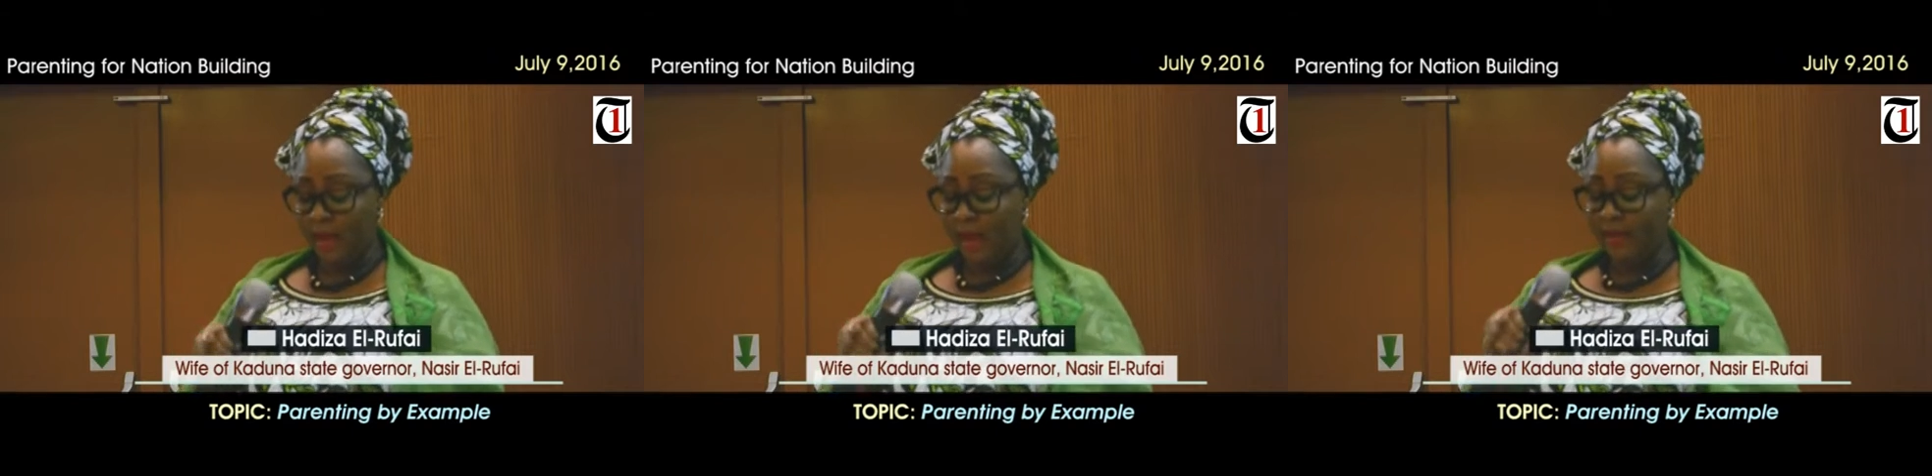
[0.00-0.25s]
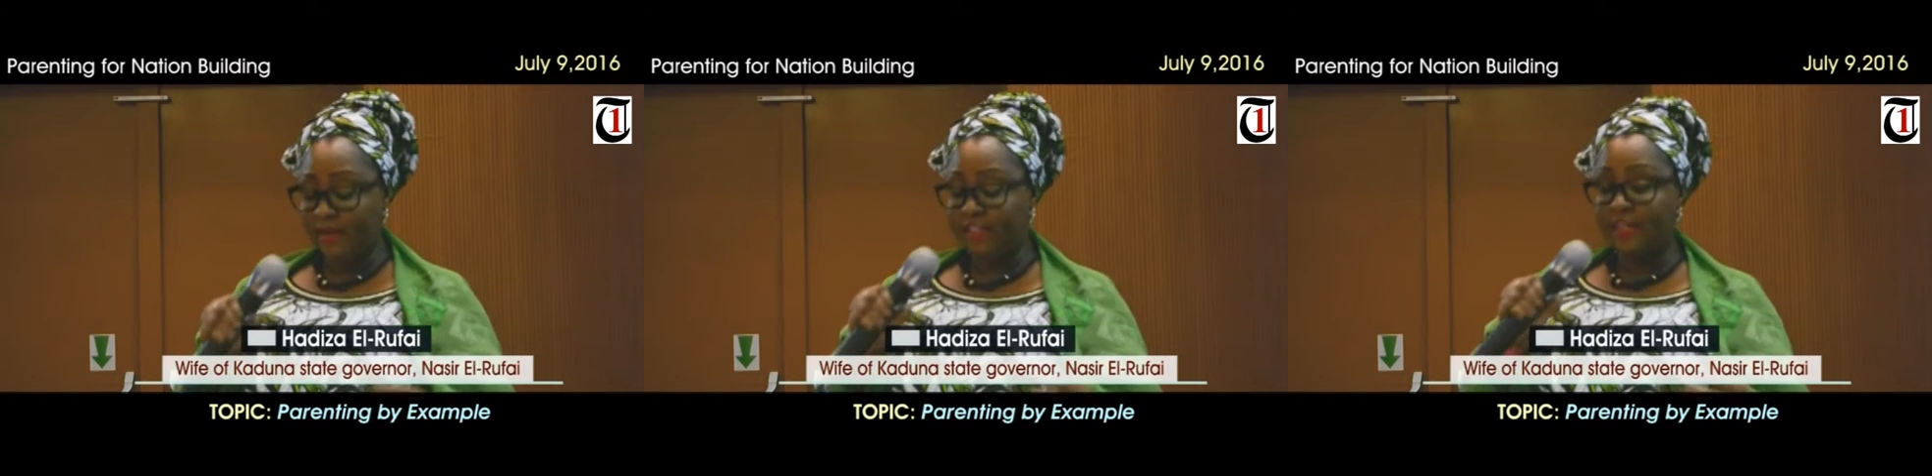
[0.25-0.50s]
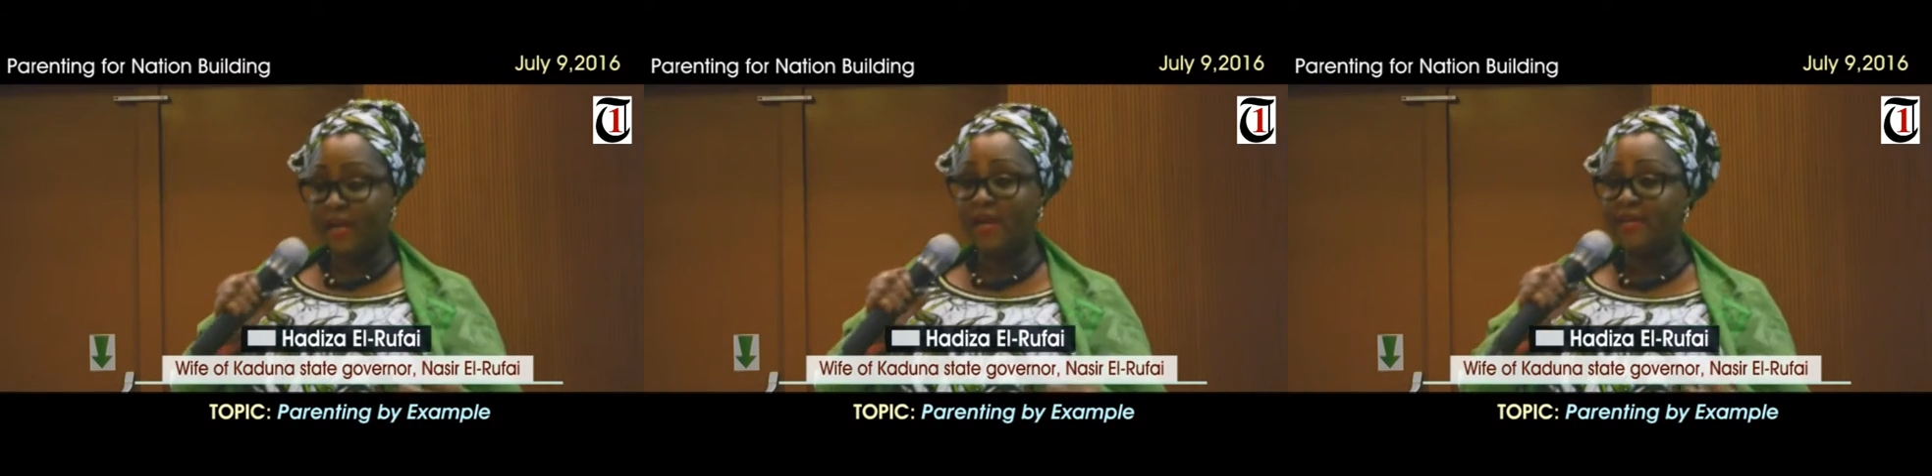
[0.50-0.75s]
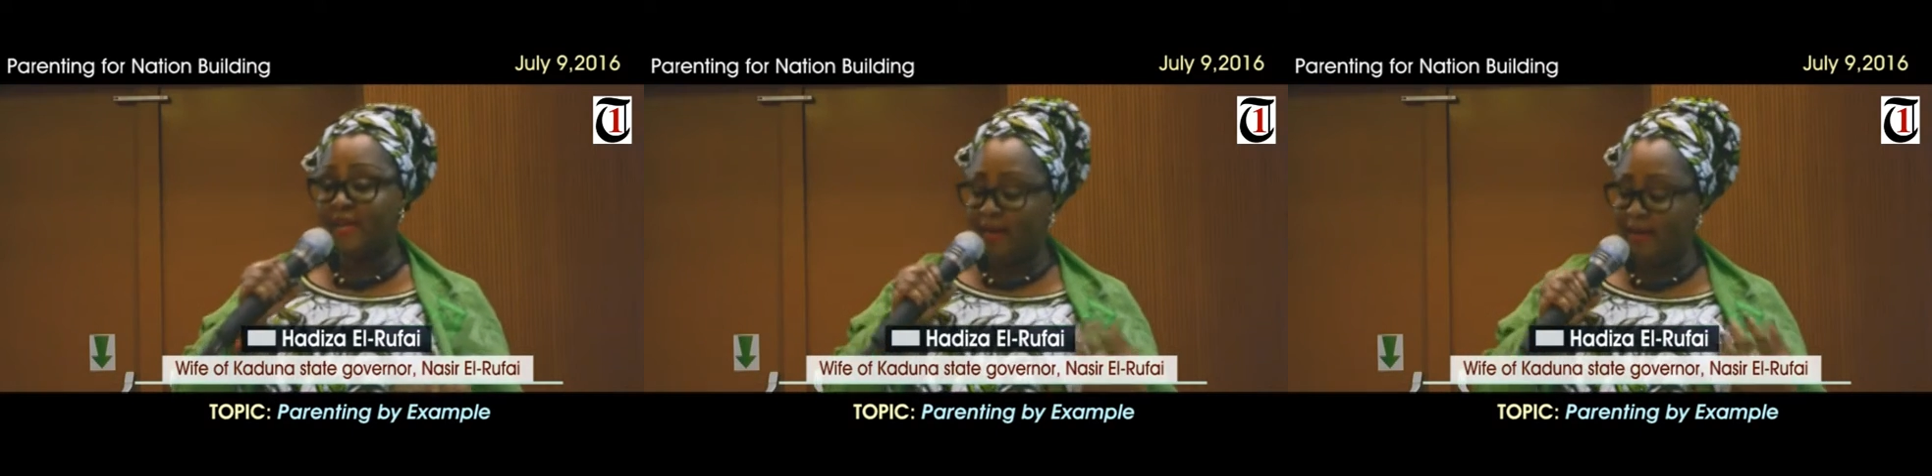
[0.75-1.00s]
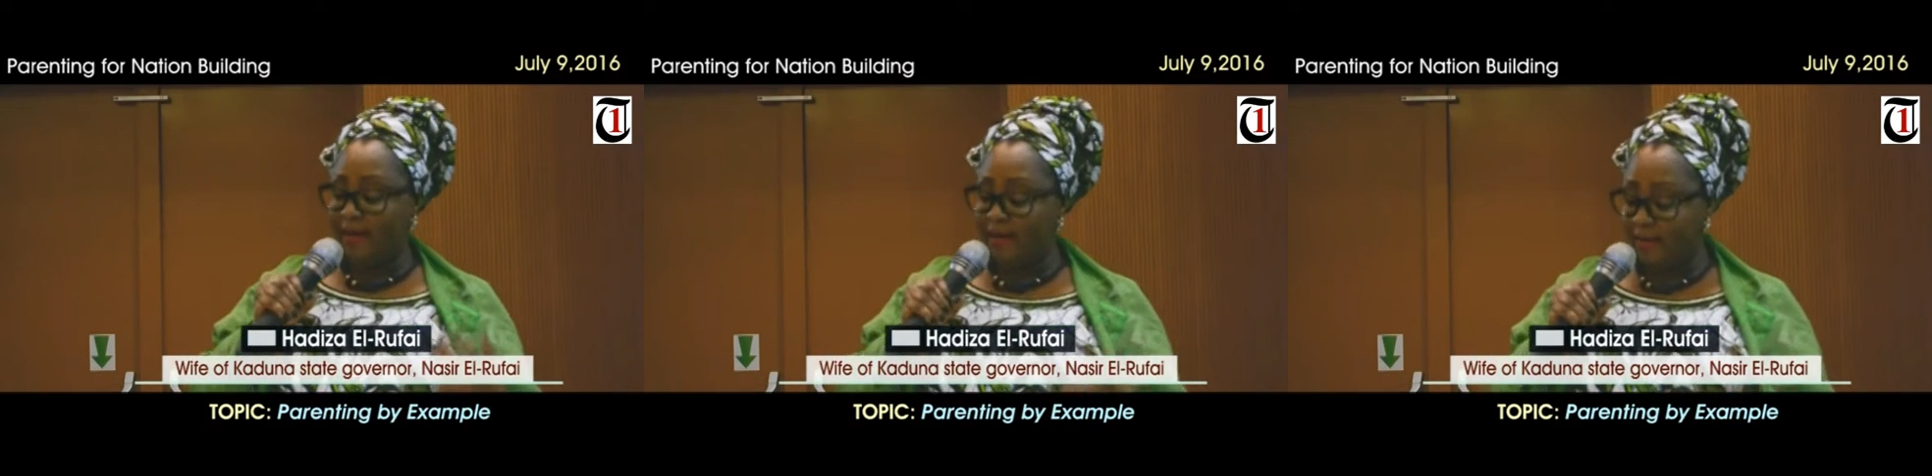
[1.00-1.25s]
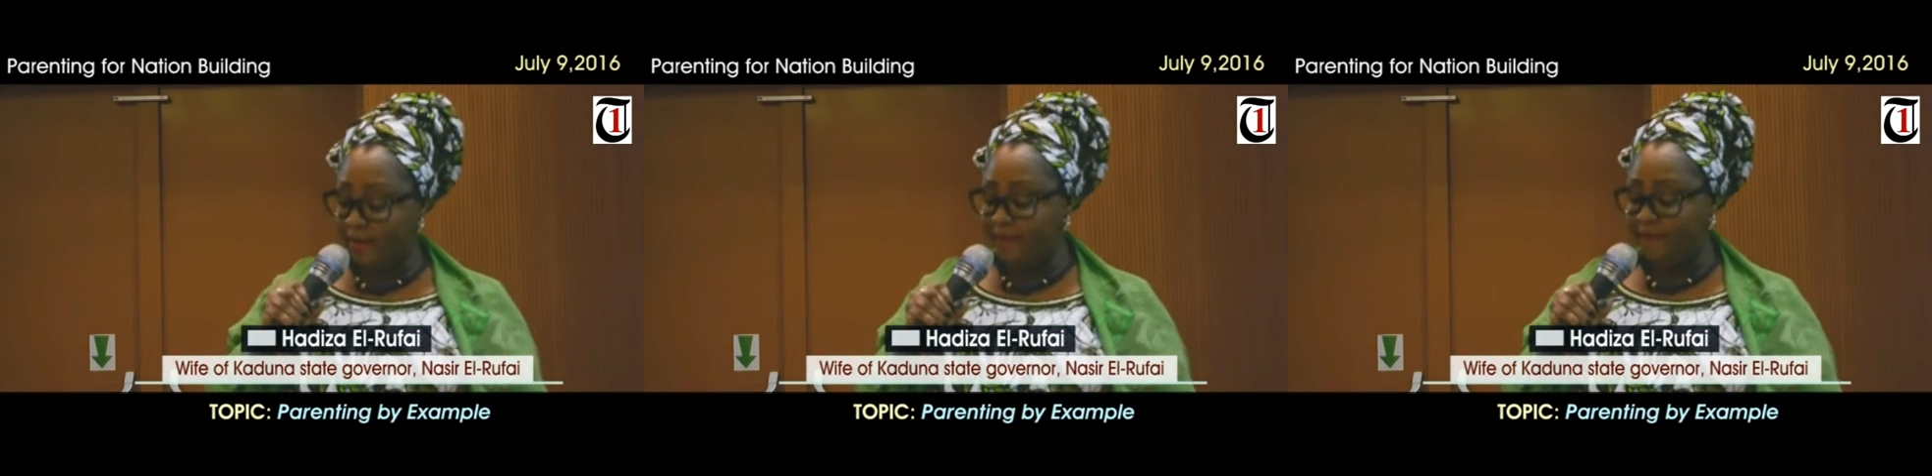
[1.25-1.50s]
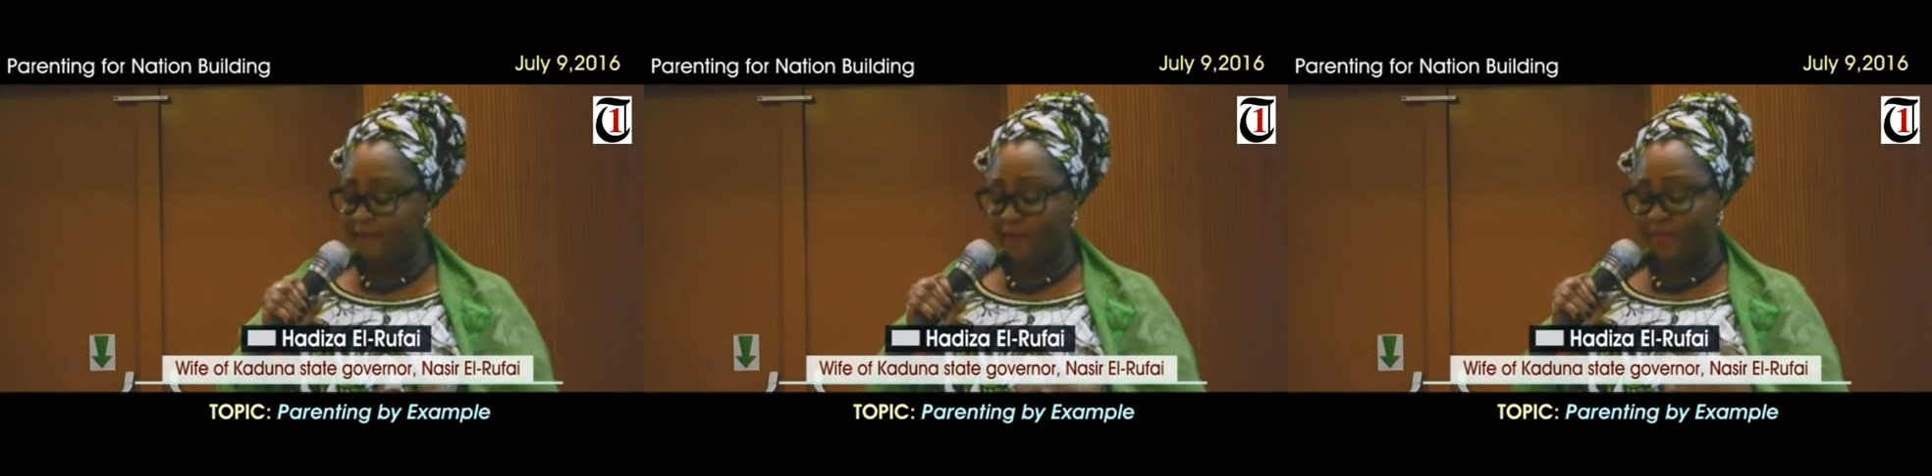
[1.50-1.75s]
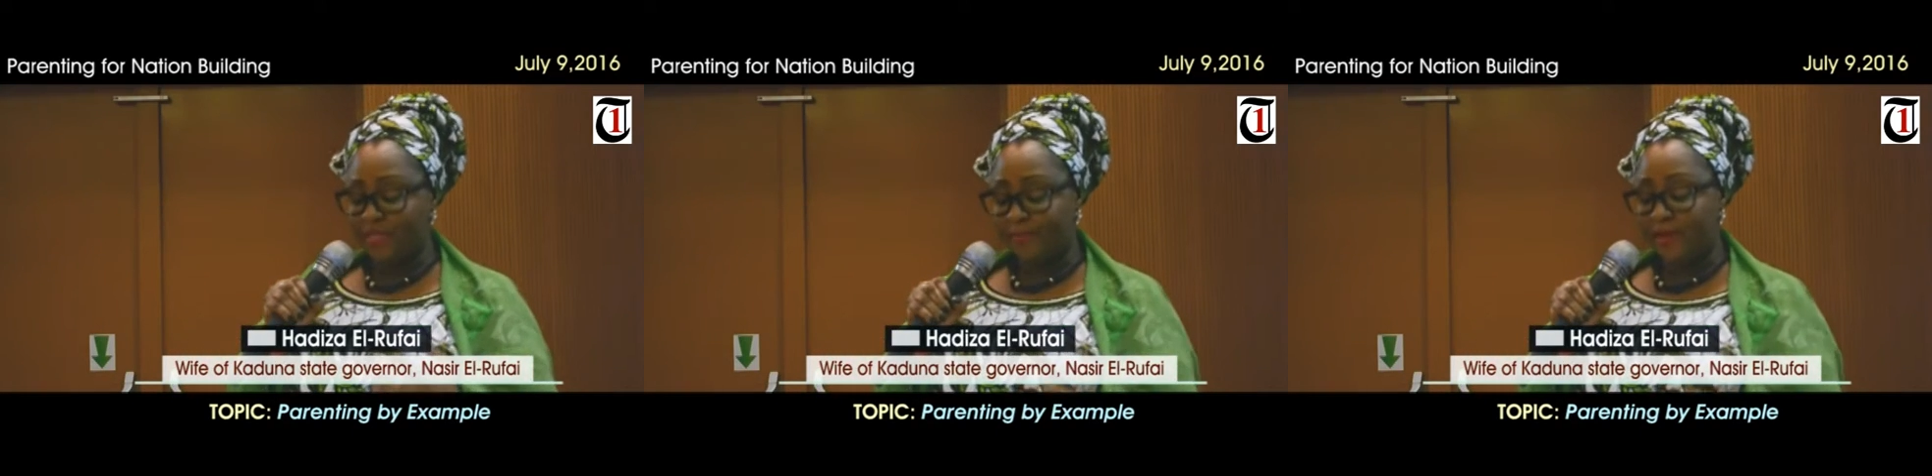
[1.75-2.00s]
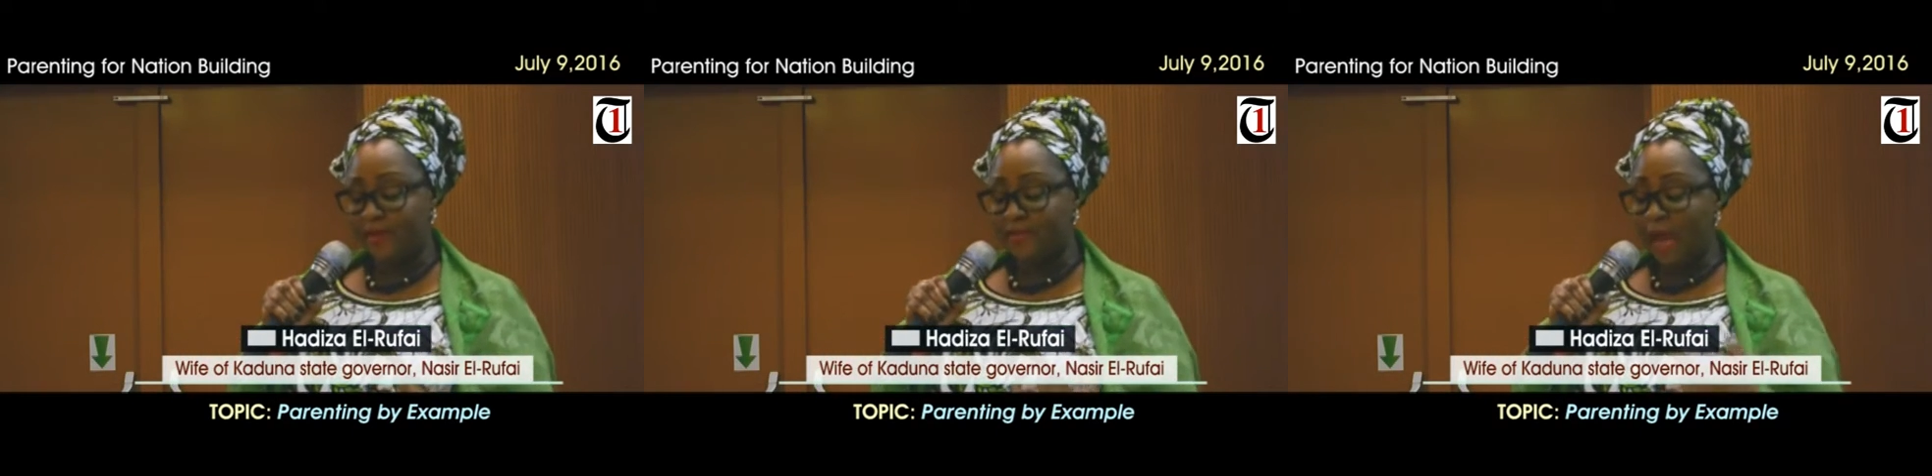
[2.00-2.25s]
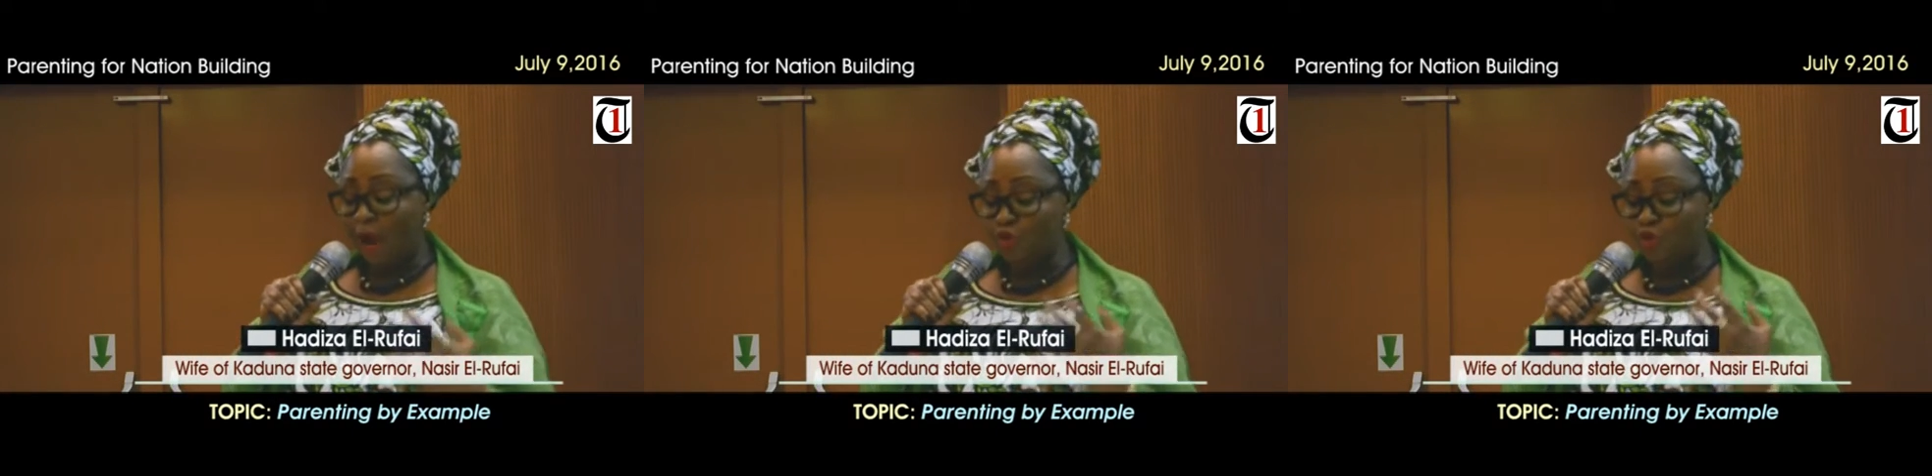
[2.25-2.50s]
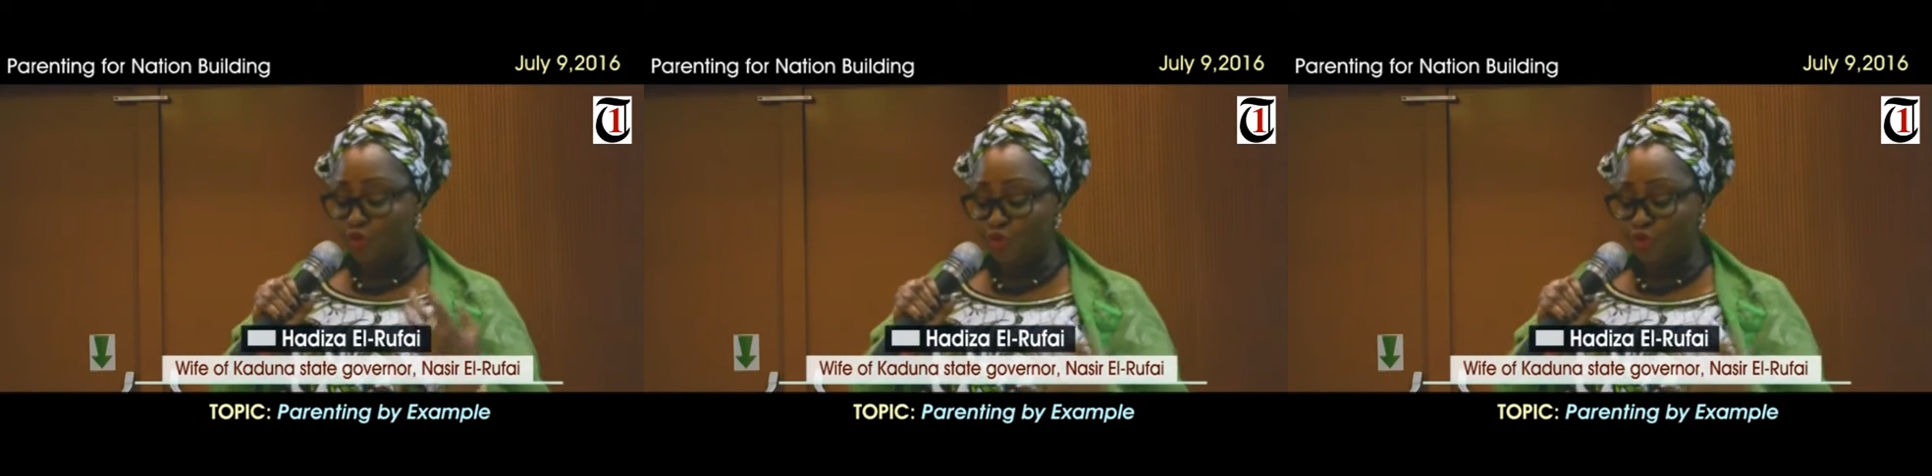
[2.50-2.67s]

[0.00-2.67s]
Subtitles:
and a child can learn from his parents how to